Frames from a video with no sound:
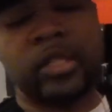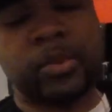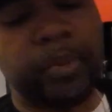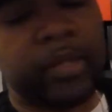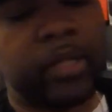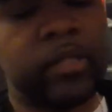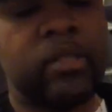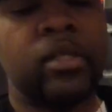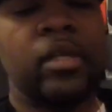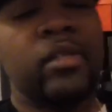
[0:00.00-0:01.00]
this
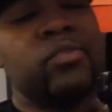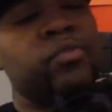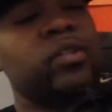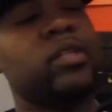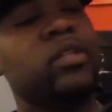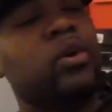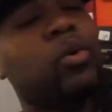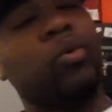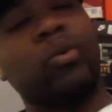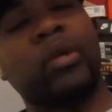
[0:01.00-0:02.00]
because there's really
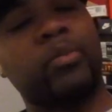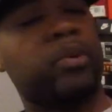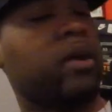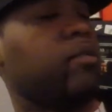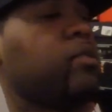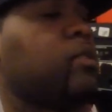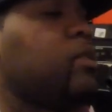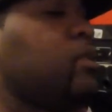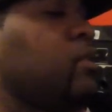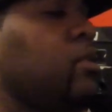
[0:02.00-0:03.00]
no
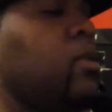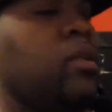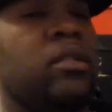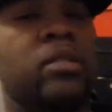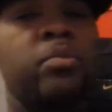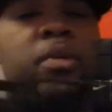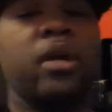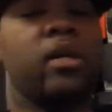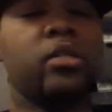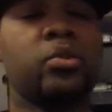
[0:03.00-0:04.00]
comparison, to
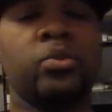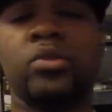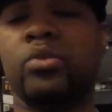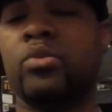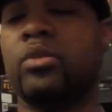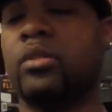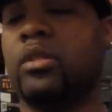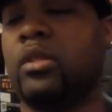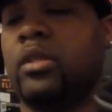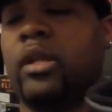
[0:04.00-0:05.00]
be honest with you.
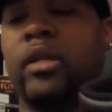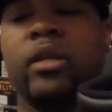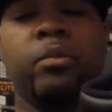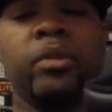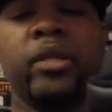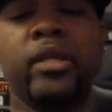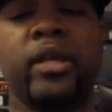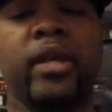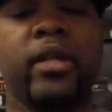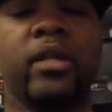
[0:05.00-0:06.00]
Now that I'm
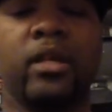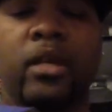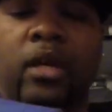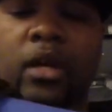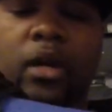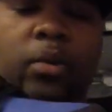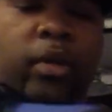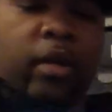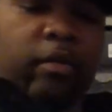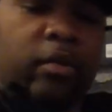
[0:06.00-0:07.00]
looking at it or
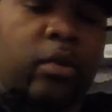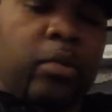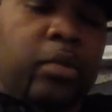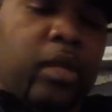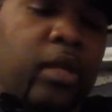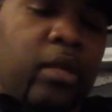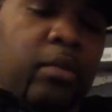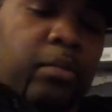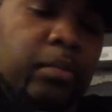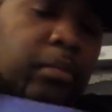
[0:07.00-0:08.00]
whatever, you know what I'm saying?